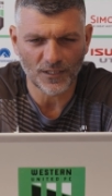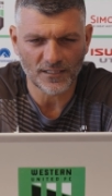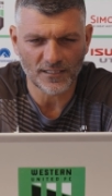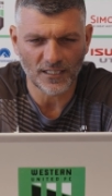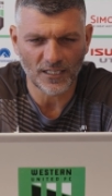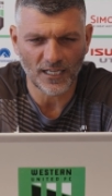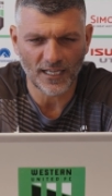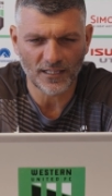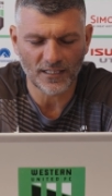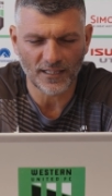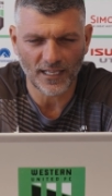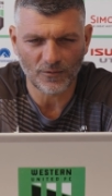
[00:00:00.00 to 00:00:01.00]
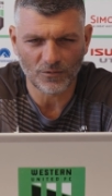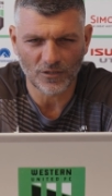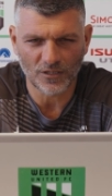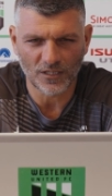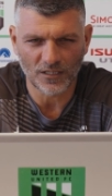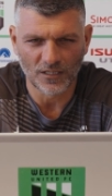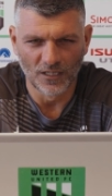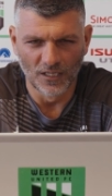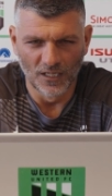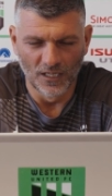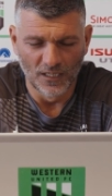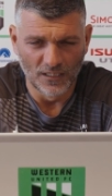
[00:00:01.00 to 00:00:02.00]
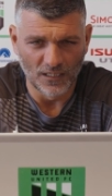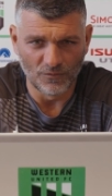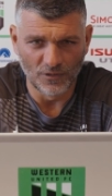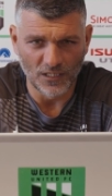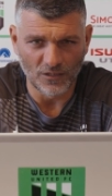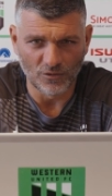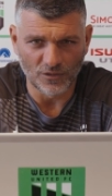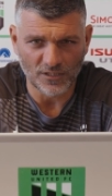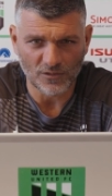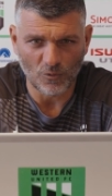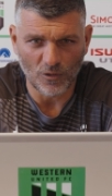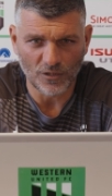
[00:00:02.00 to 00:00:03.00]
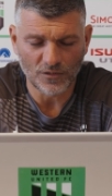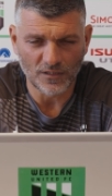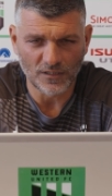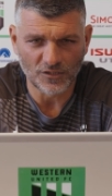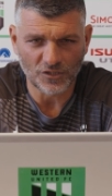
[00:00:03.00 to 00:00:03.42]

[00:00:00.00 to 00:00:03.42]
But other than that, we've got a really good squad,